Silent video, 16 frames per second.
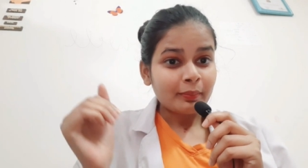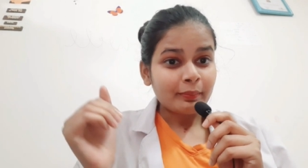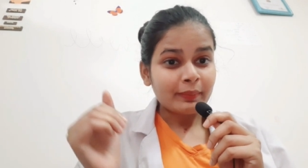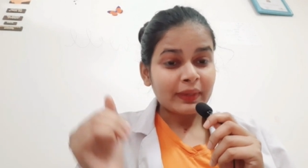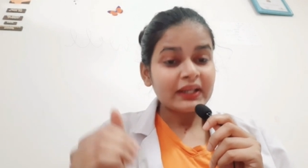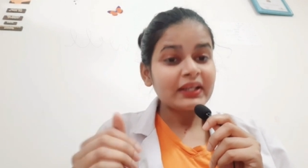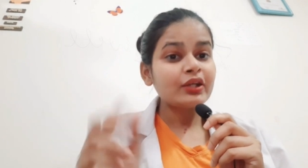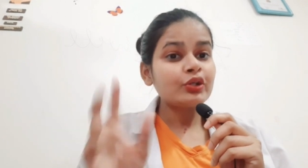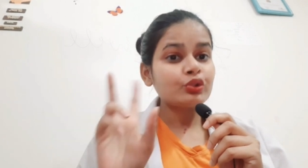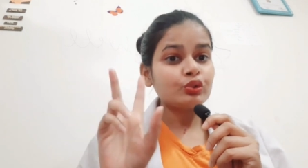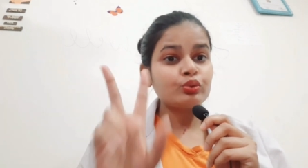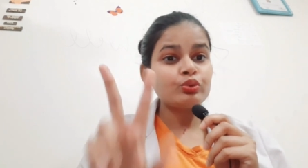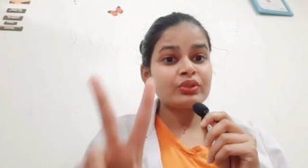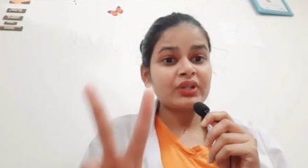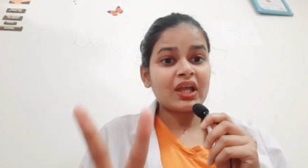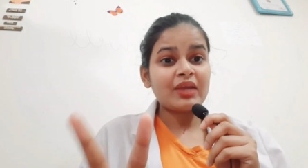But
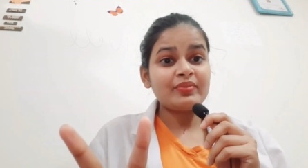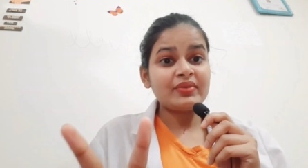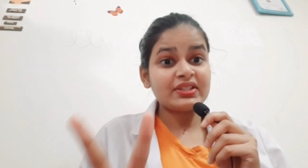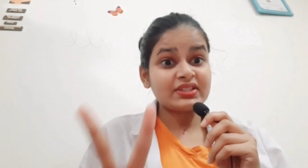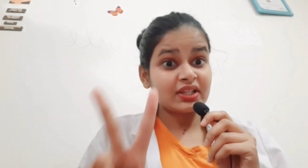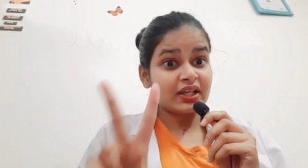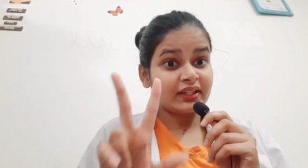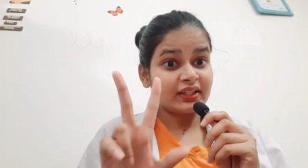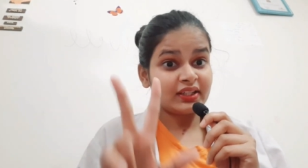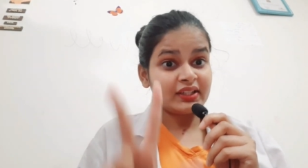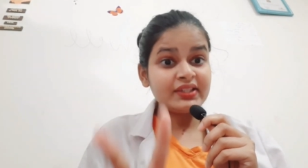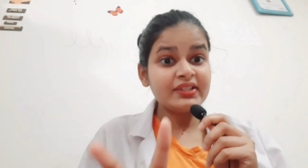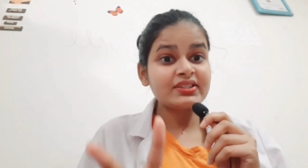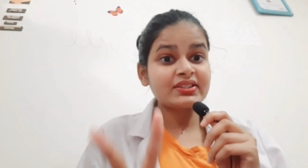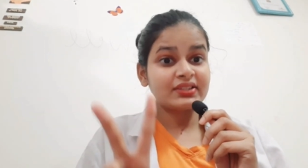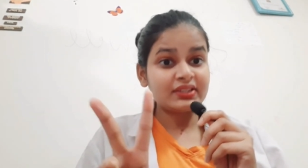2 times is at
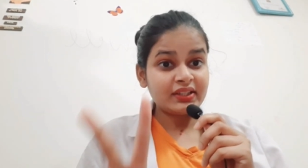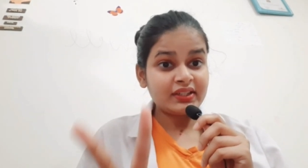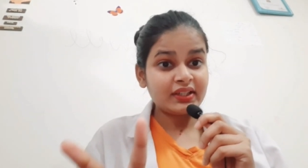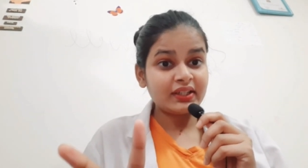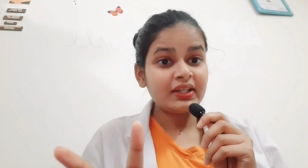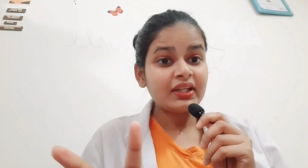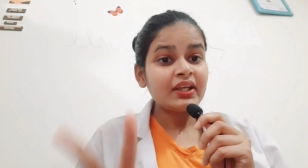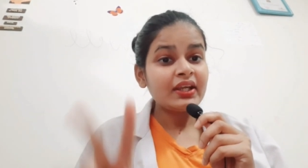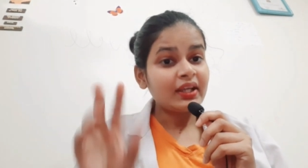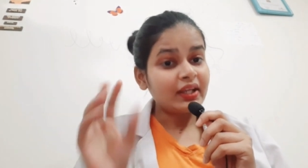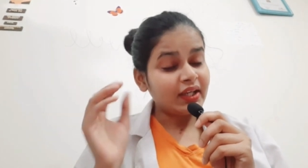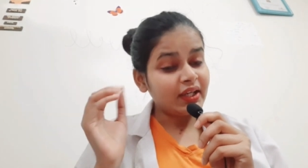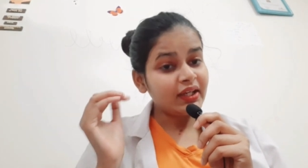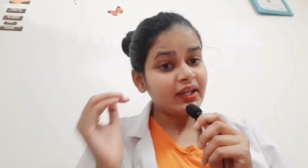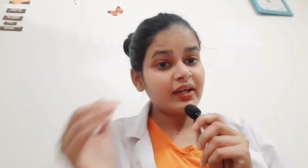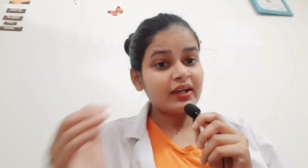least needed
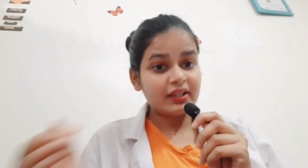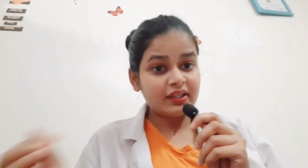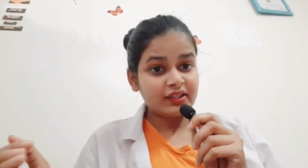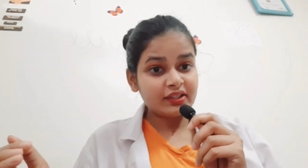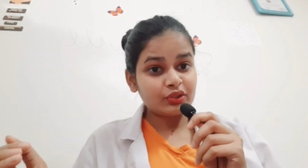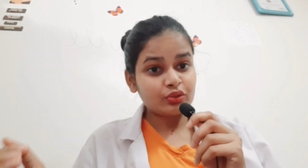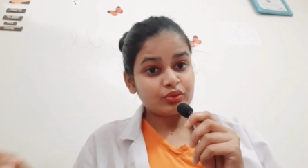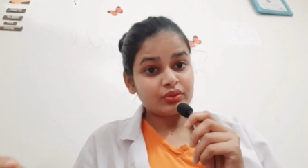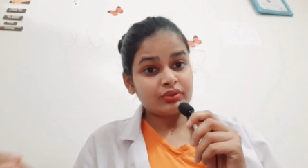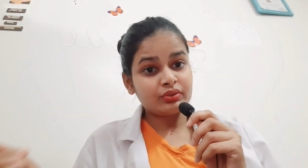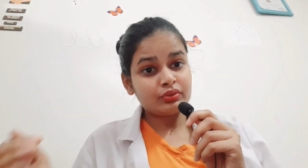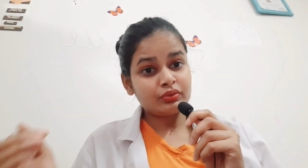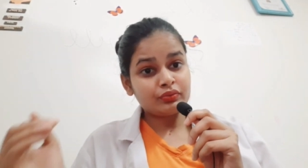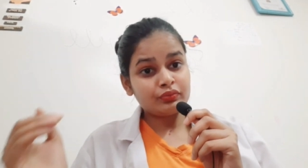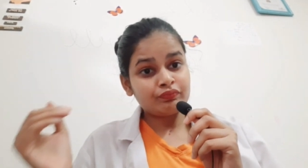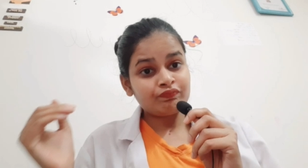in a year to
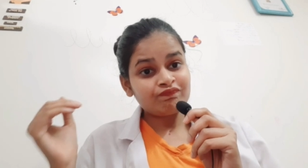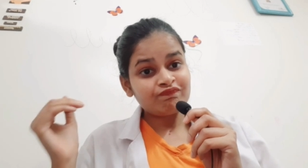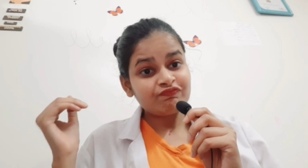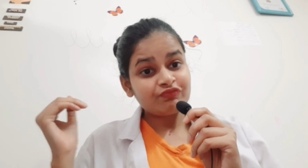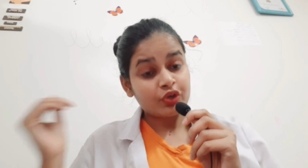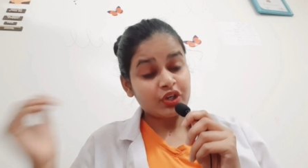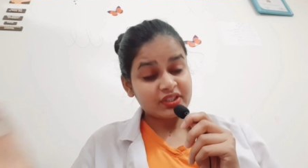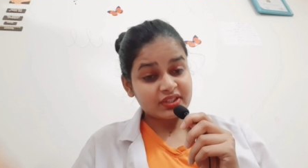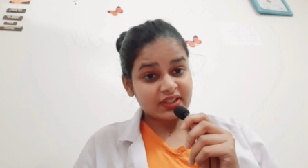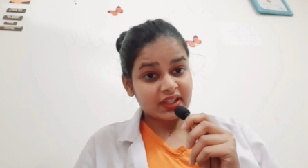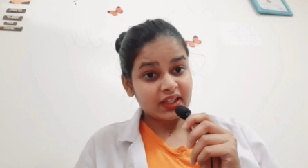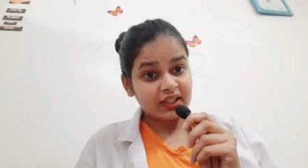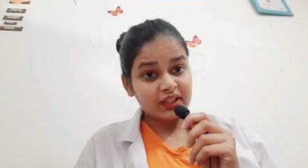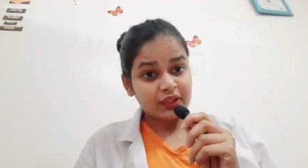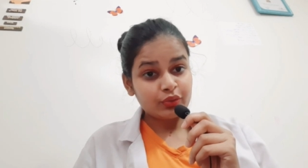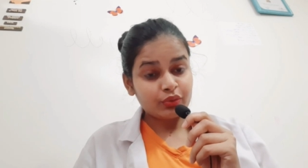for
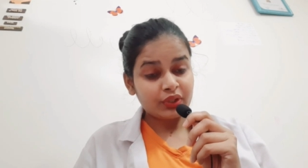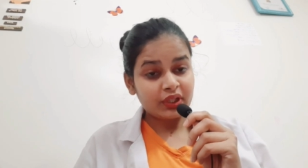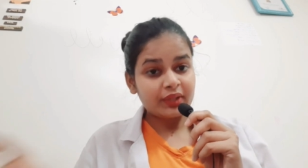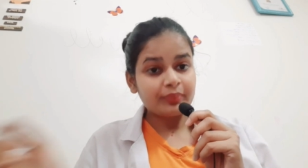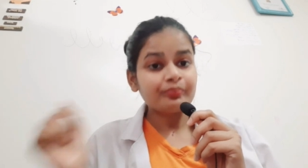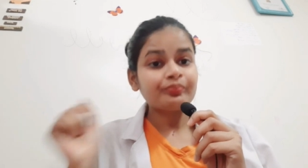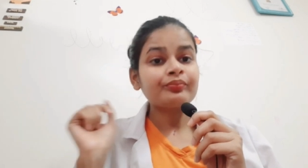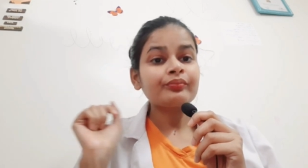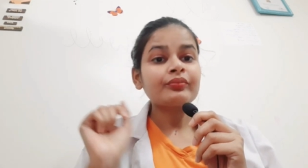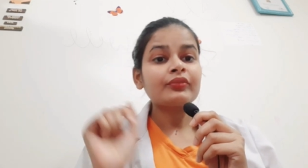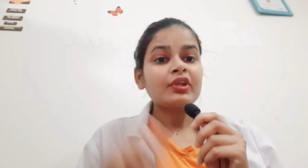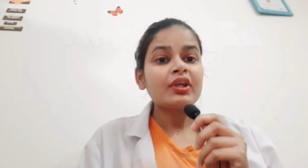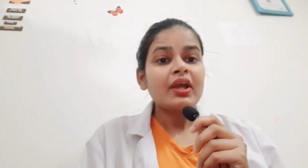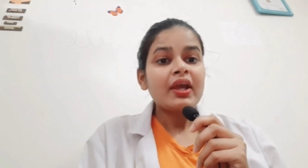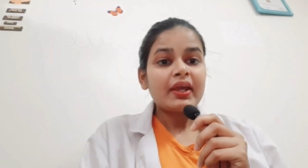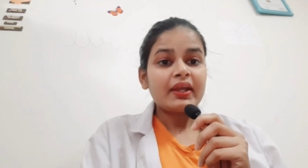scaling, okay?
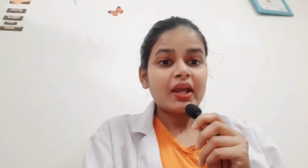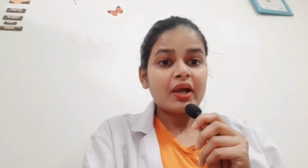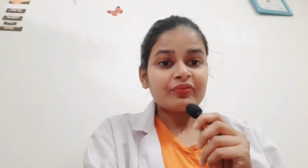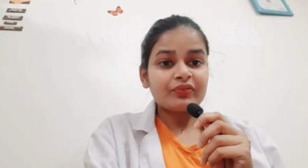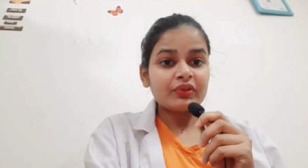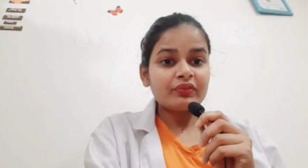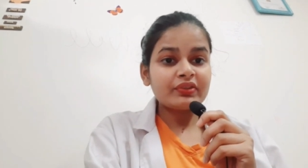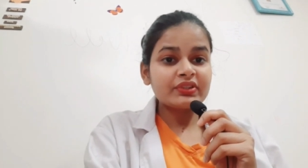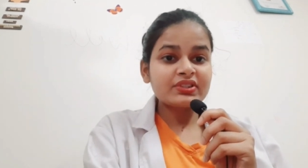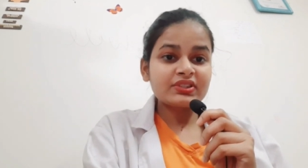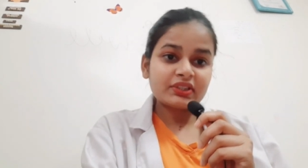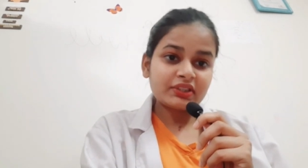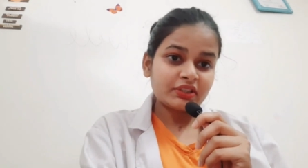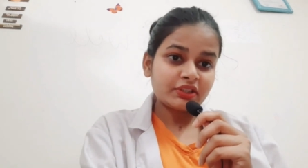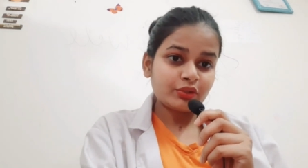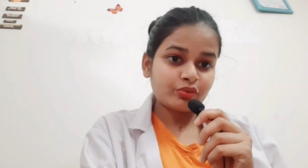And afterwards the
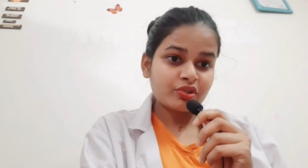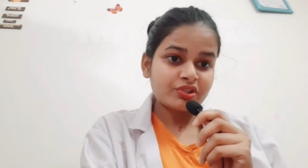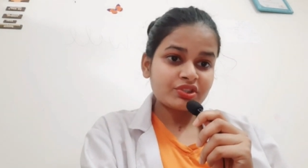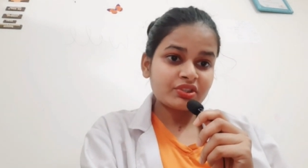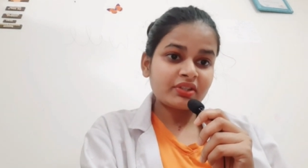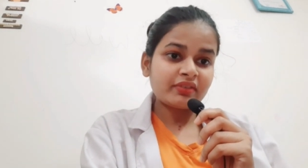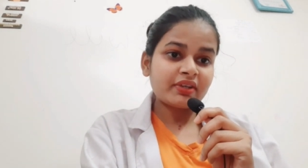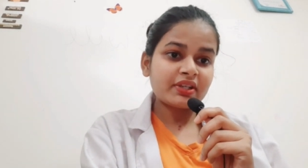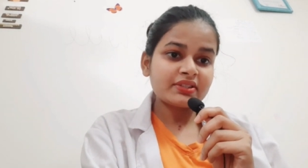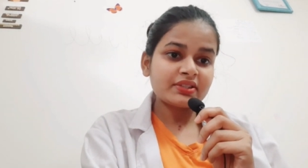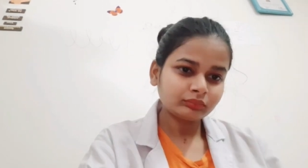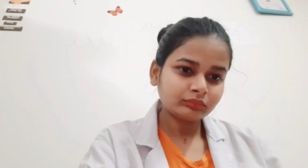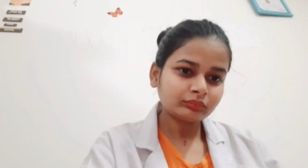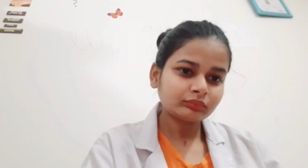third question arises.